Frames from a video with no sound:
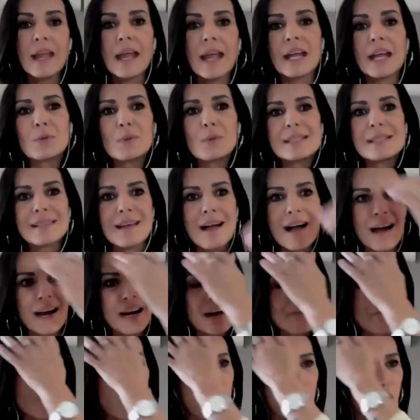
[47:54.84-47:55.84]
it was
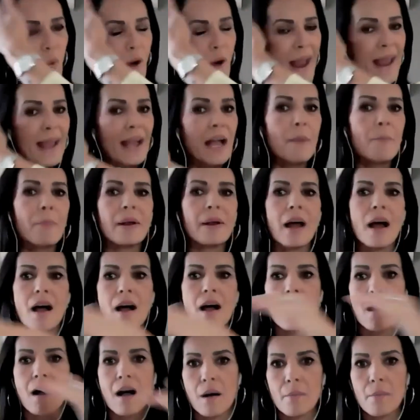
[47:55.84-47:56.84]
kind of a wake up and an
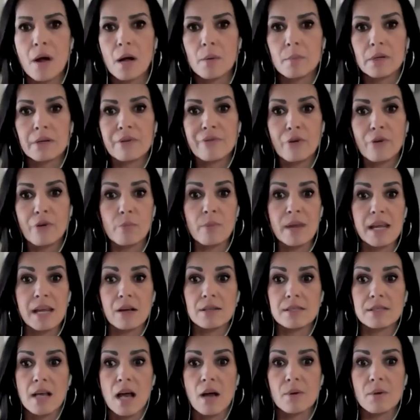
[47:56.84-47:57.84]
aha moment for me,
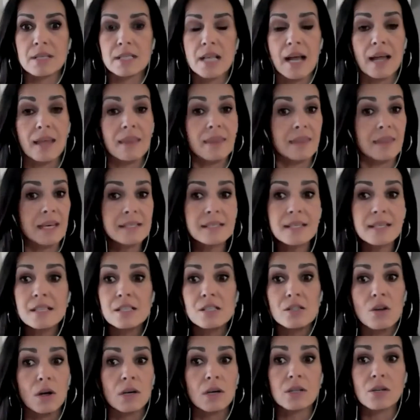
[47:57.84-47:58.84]
because I was like, this
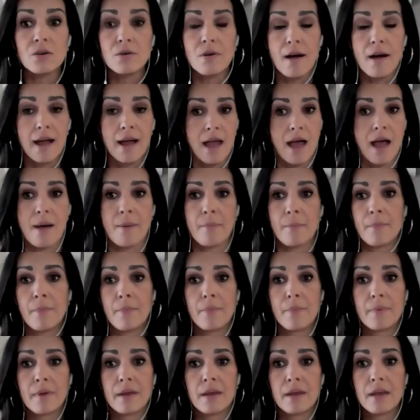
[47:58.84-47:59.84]
is not who I am.
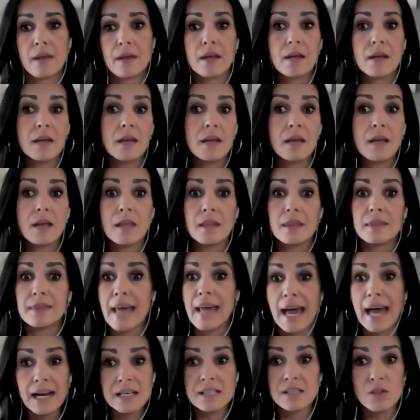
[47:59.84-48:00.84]

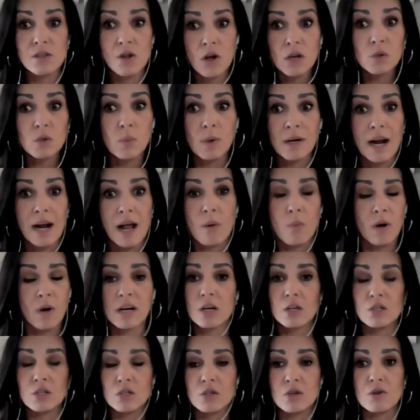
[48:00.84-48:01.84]
That is not what I want
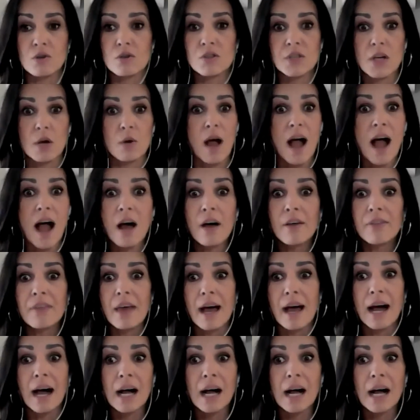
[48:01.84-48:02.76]
to do. So how the